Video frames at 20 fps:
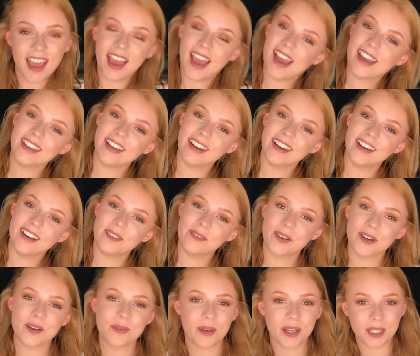Hey y'all,
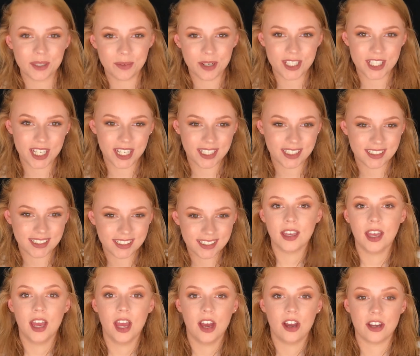welcome back to my channel.
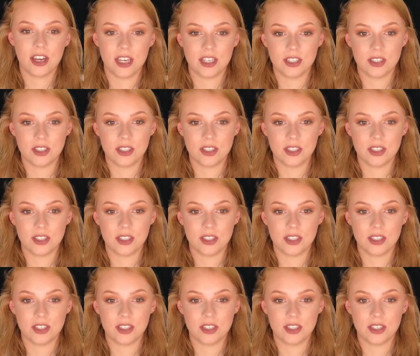Okay,